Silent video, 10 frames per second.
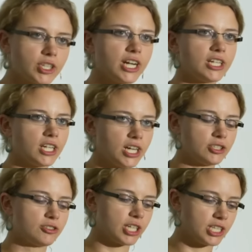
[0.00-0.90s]
Kind of
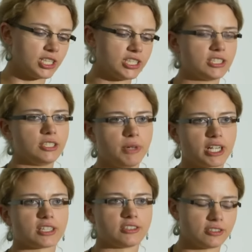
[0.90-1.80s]
nice. You can at least
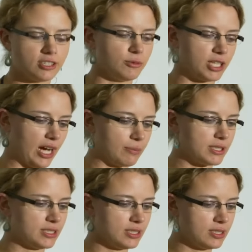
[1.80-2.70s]
debug and see what
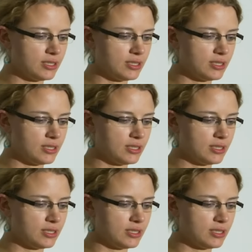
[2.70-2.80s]
happened.